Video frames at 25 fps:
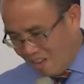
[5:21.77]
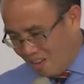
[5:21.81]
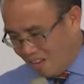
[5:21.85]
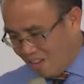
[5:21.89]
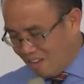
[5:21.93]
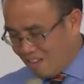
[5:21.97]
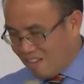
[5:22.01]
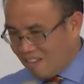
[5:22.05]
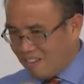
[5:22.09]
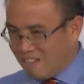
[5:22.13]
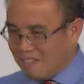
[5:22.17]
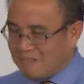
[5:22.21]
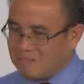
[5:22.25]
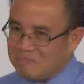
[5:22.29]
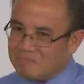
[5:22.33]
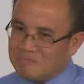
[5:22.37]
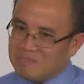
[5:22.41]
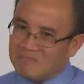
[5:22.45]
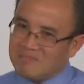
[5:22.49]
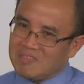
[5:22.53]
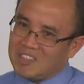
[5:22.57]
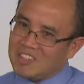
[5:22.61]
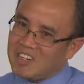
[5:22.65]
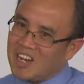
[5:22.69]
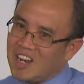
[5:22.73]

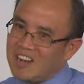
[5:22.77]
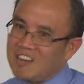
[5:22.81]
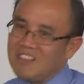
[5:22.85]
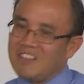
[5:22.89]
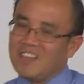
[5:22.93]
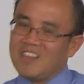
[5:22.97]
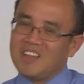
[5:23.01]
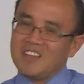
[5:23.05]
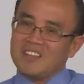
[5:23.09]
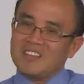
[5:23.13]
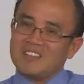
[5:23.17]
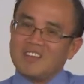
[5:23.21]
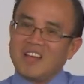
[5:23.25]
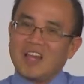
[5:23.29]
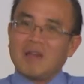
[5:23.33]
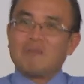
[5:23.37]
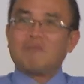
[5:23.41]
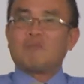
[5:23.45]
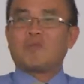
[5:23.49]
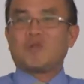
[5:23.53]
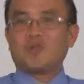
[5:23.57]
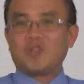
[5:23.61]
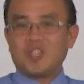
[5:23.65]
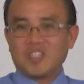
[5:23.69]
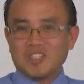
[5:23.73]
Another thing,
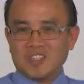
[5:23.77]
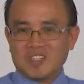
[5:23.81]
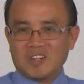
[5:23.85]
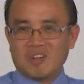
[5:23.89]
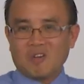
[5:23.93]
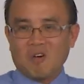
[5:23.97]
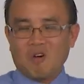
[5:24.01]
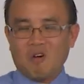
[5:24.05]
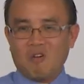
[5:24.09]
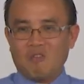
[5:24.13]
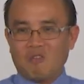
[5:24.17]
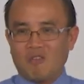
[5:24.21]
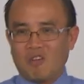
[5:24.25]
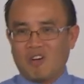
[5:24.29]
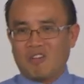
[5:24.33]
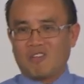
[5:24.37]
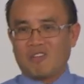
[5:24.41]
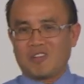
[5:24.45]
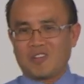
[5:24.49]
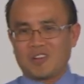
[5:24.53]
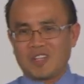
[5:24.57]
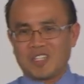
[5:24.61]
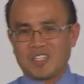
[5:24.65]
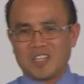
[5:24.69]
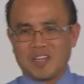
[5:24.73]
employee turnover,
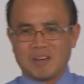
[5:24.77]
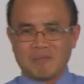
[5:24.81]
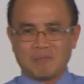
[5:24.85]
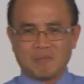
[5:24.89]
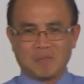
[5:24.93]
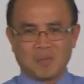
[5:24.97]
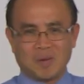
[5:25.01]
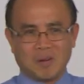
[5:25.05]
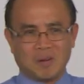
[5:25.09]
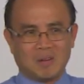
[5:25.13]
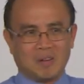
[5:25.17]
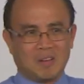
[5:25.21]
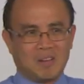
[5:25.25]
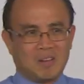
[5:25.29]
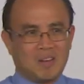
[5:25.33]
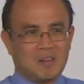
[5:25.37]
for example.